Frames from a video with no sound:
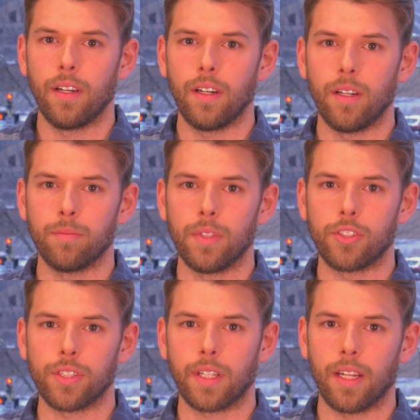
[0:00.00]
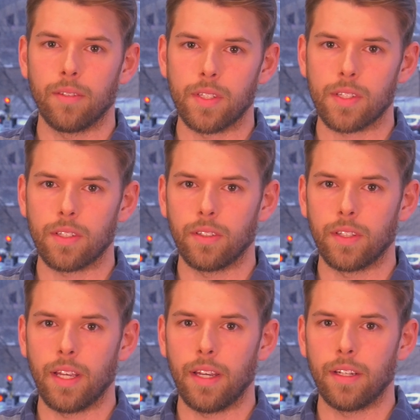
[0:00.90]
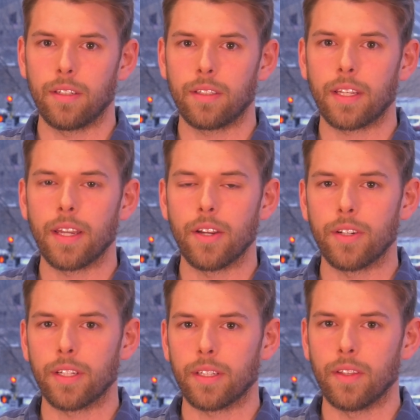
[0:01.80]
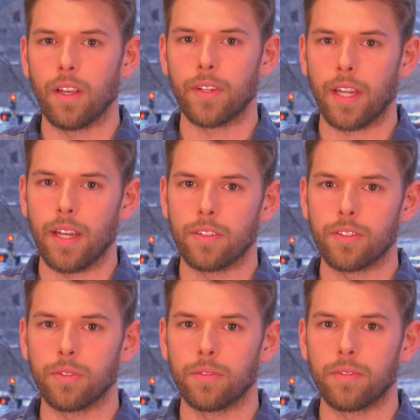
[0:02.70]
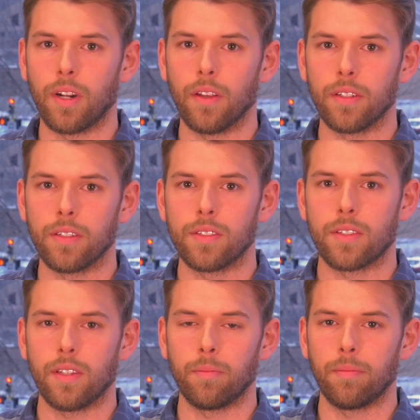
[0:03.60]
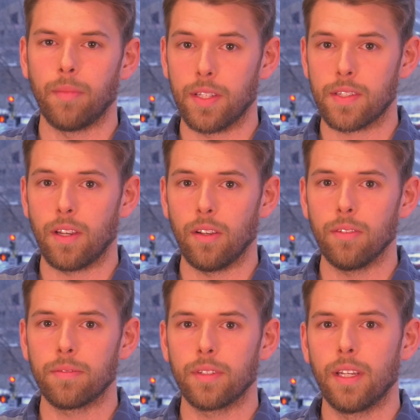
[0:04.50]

And she kind of instilled that caring and loving attitude for others in myself.